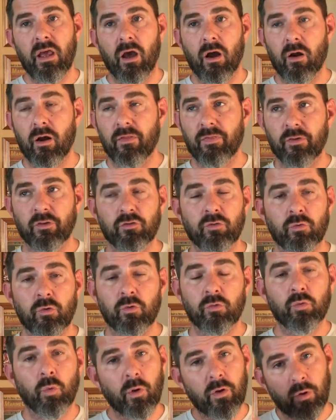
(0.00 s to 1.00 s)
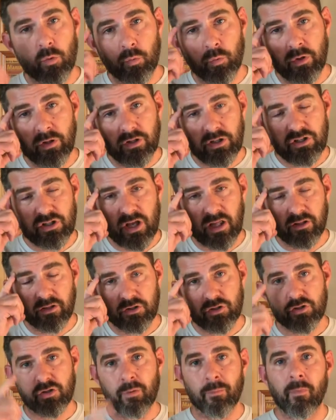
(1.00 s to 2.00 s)
All right, this one was one that really
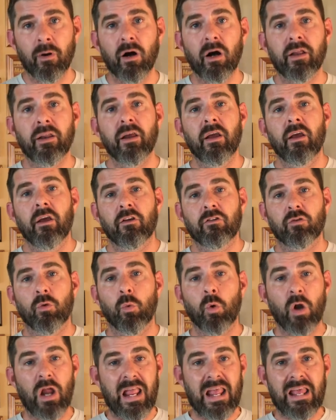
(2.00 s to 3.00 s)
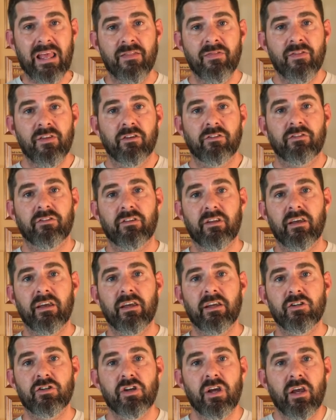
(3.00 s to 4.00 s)
challenged your mind. So we're in this
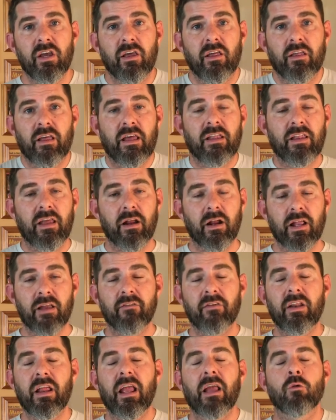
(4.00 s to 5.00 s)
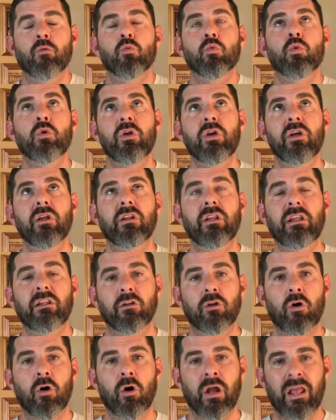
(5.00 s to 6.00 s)
stage and they're giving a really
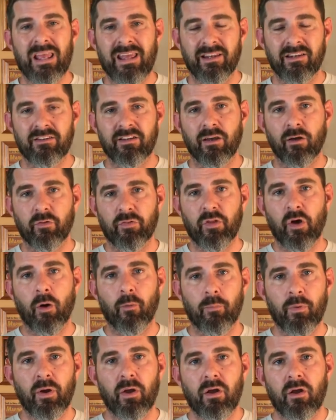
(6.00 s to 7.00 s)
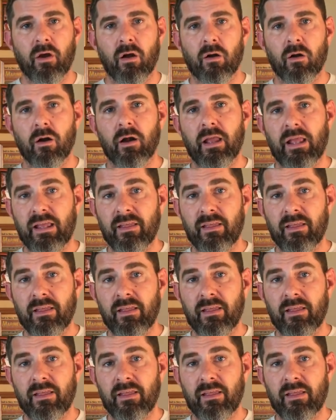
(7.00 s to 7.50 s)
long intel dump all right,